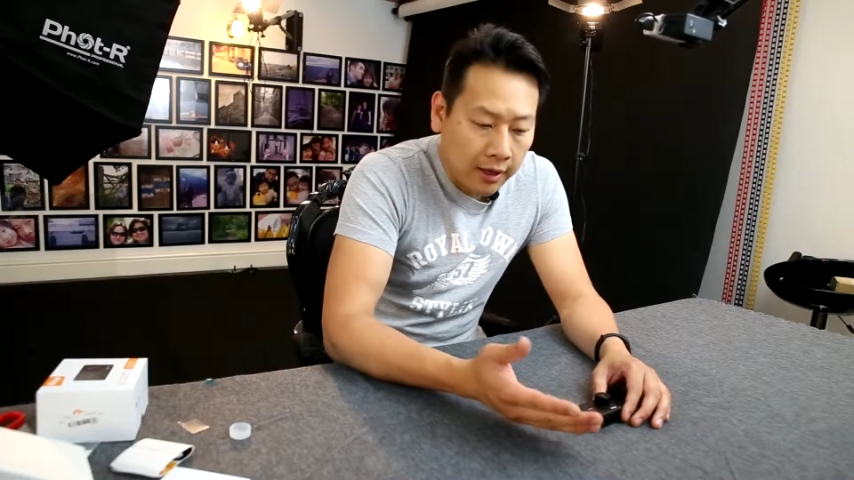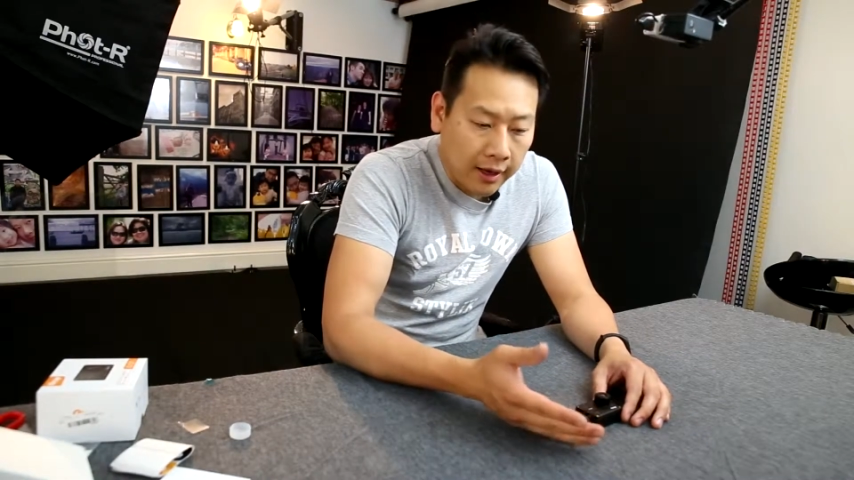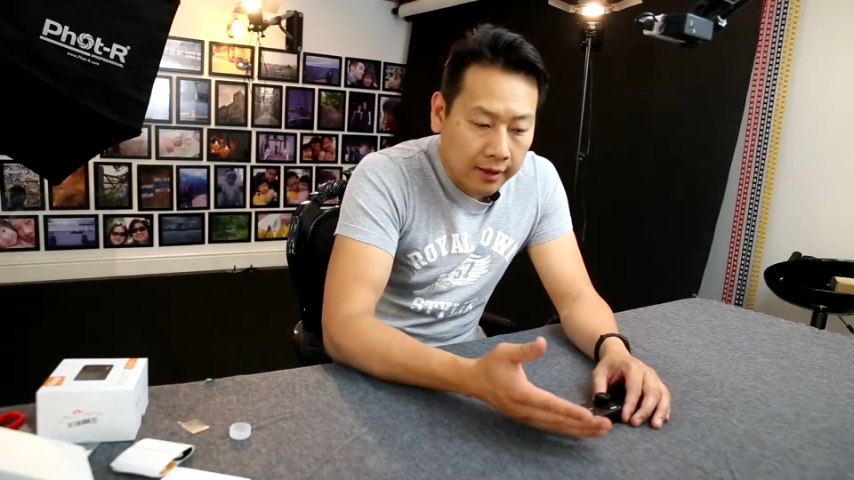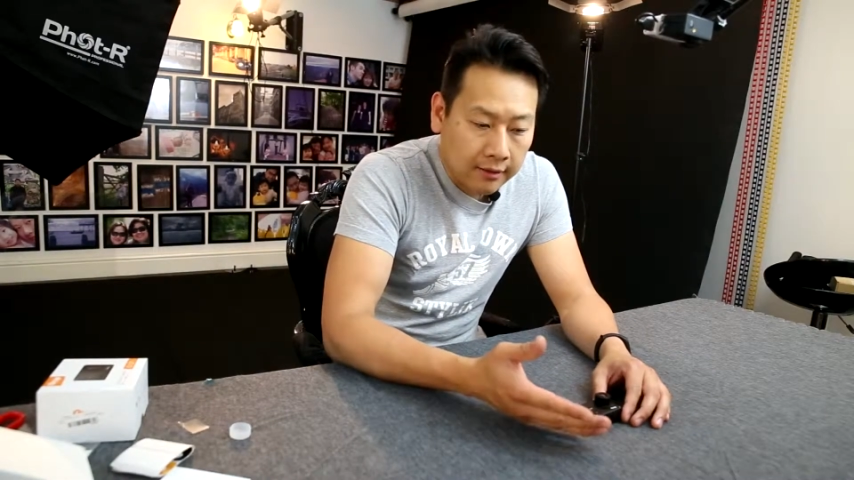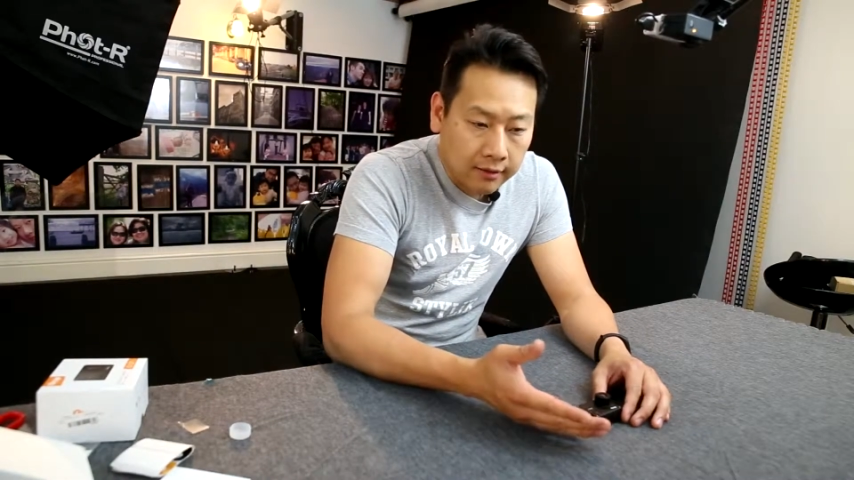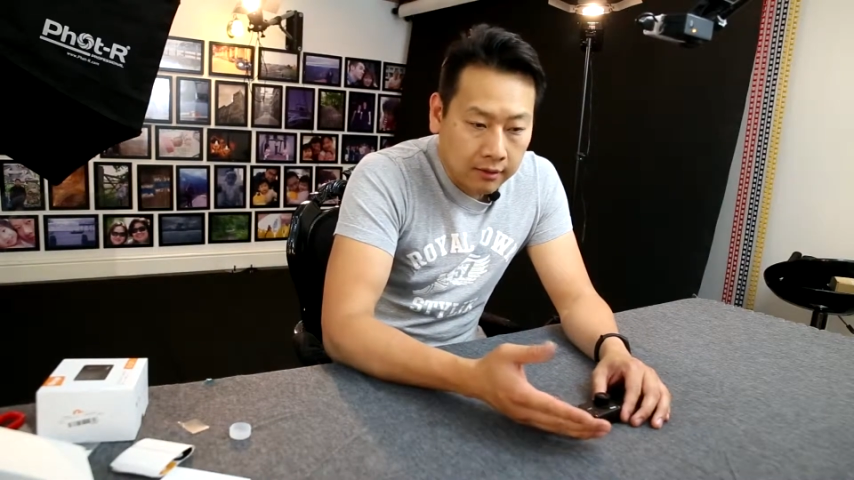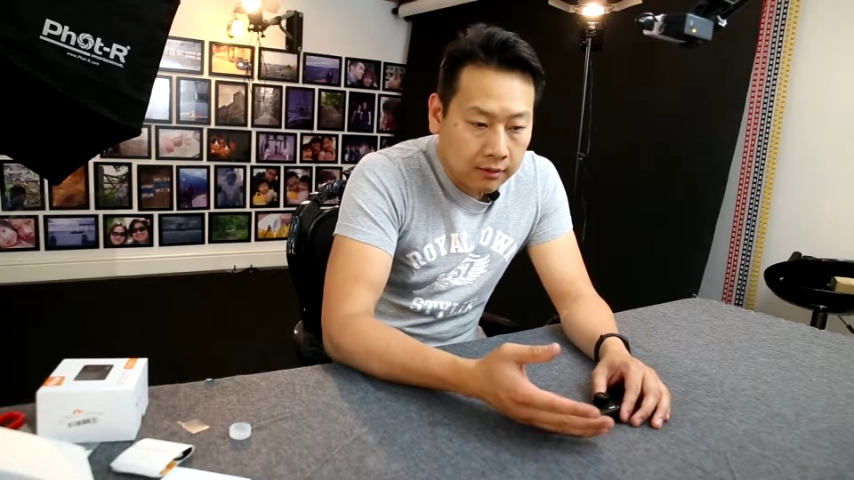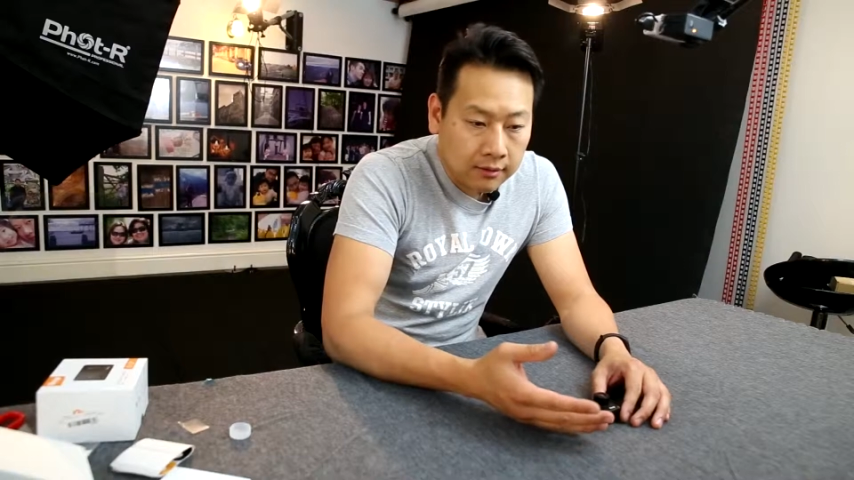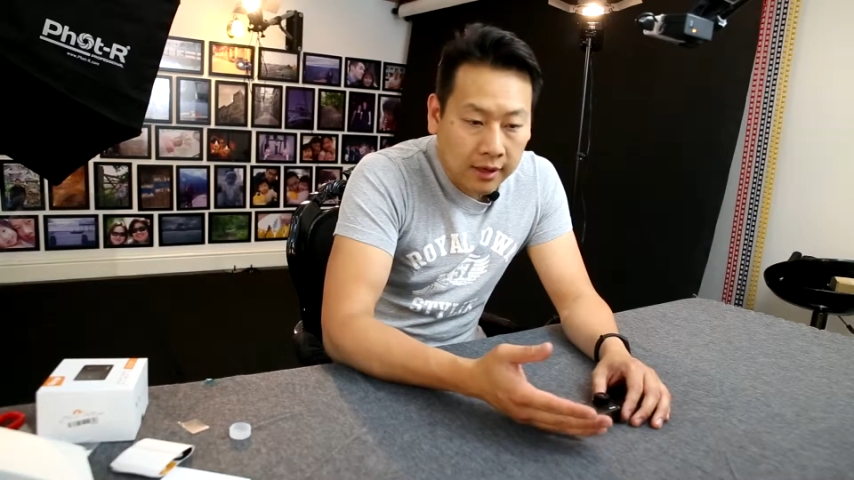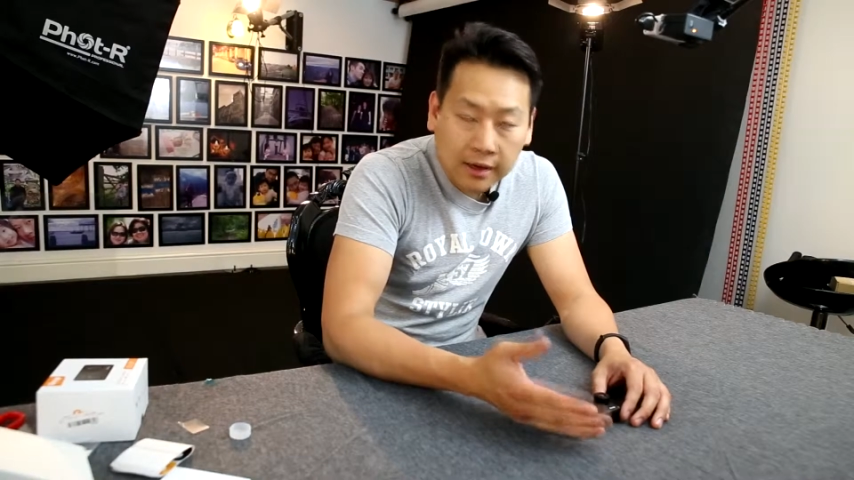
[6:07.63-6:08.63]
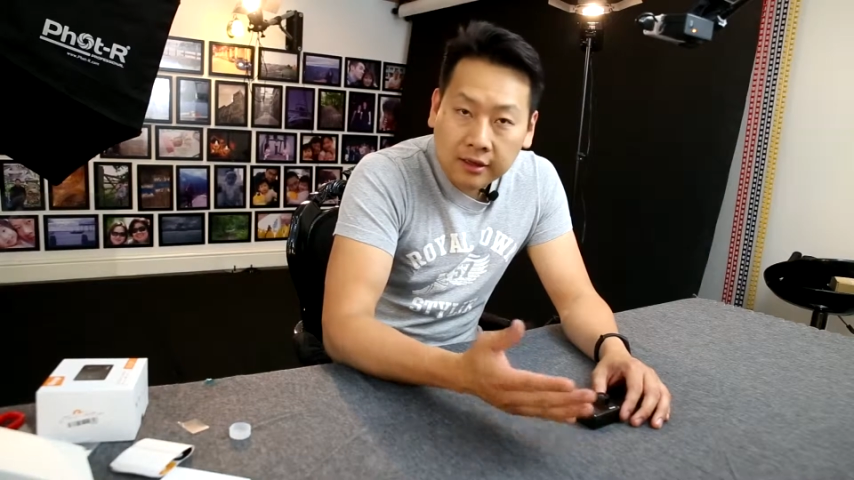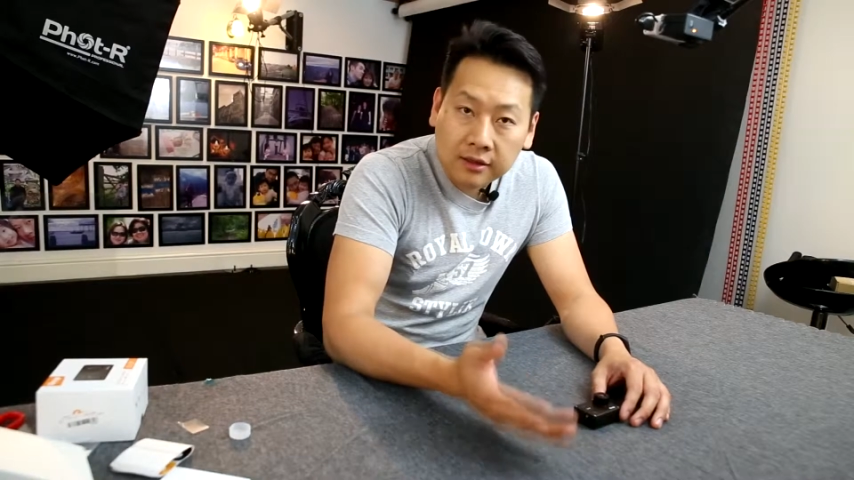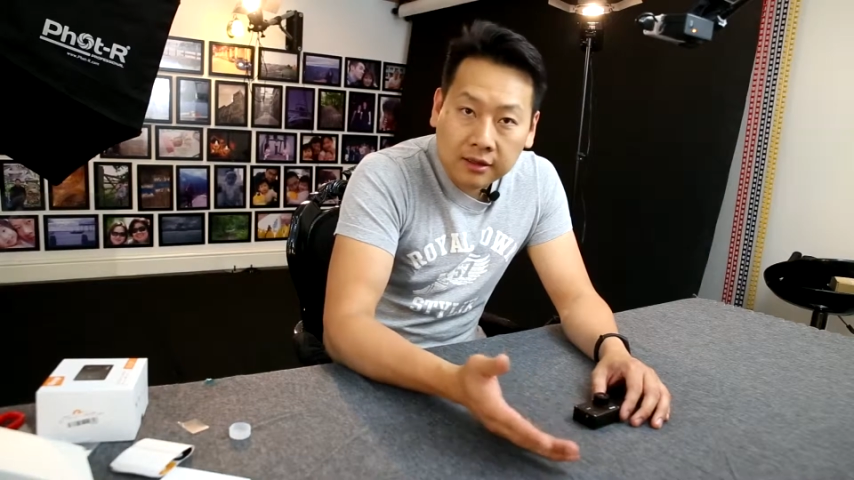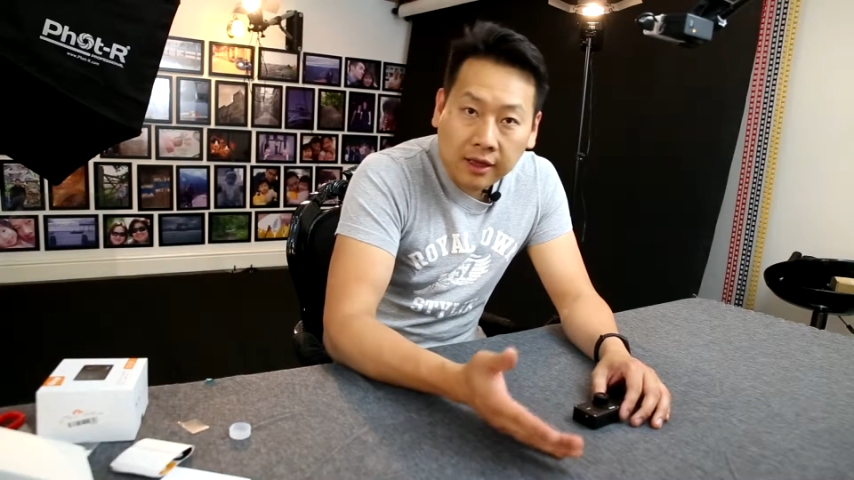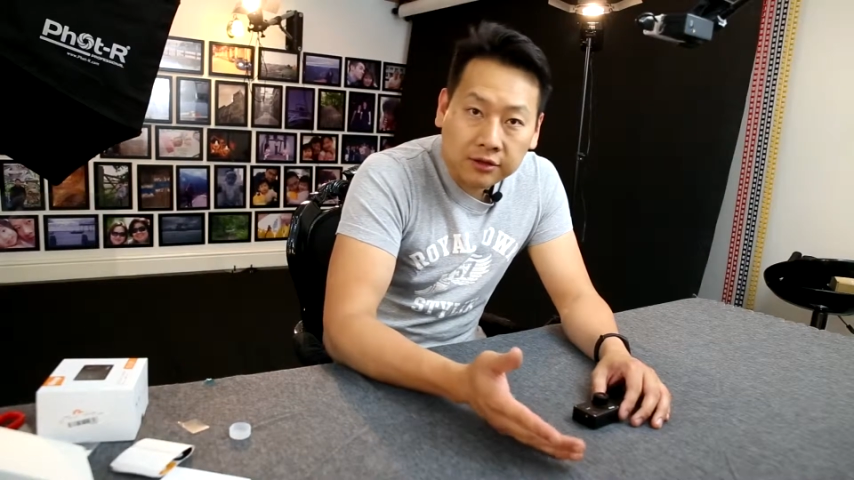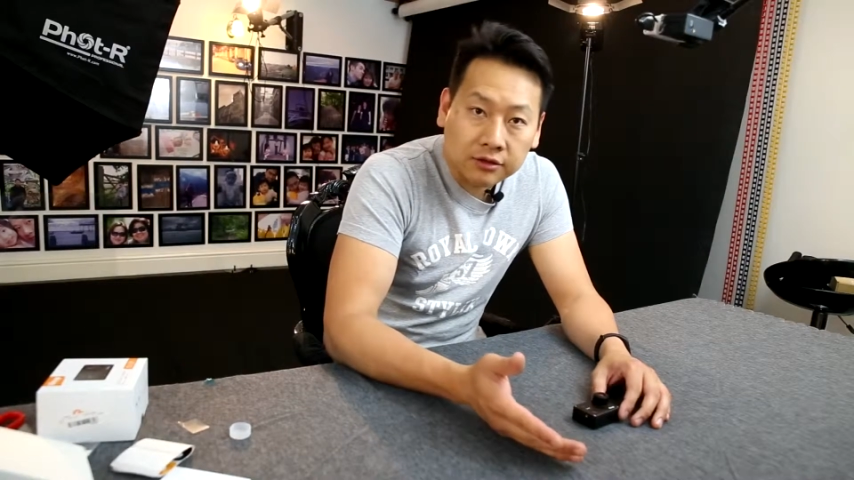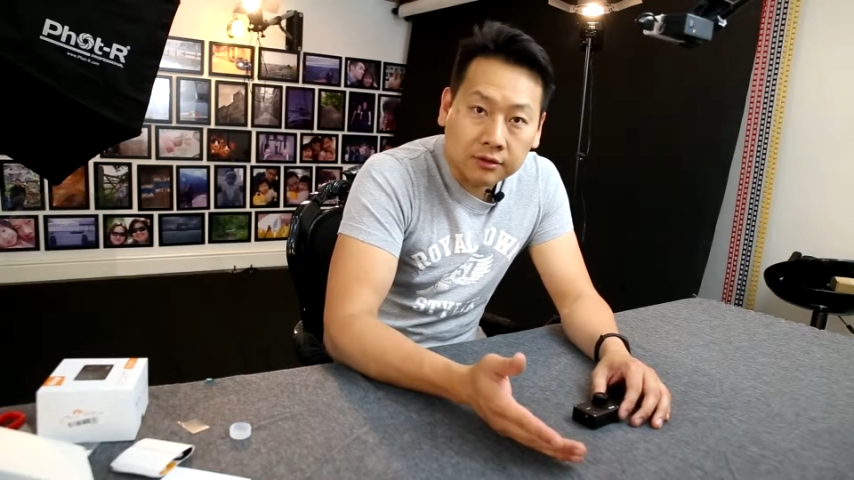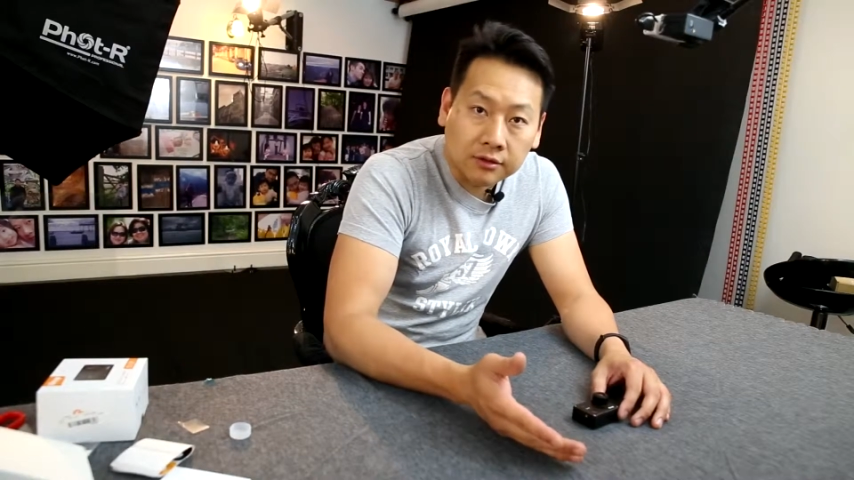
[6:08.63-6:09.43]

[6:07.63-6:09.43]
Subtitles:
and they are international.